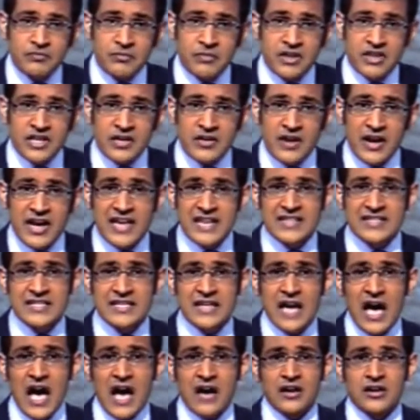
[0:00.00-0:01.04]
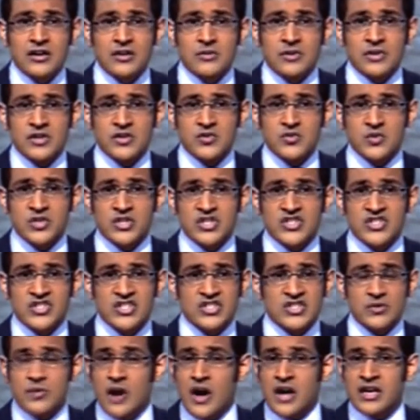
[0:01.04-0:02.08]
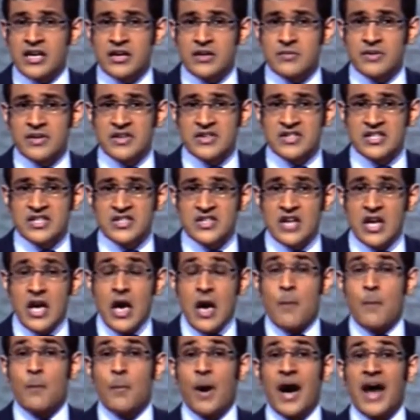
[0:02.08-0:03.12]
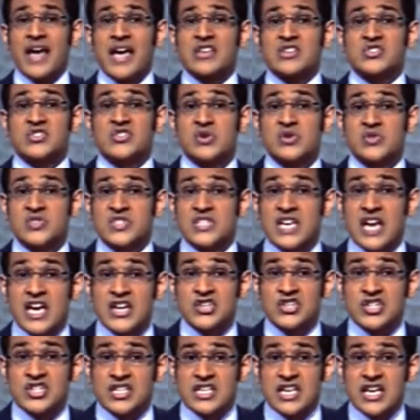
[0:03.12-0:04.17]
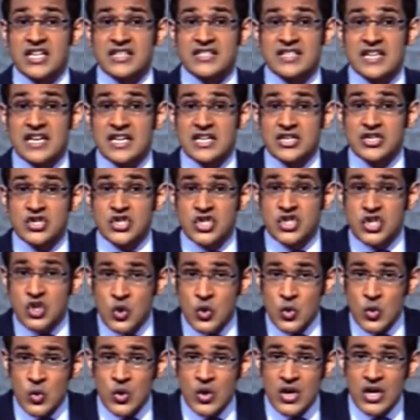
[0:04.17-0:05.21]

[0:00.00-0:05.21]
But there is an argument which says Iranian business by association gets hit too.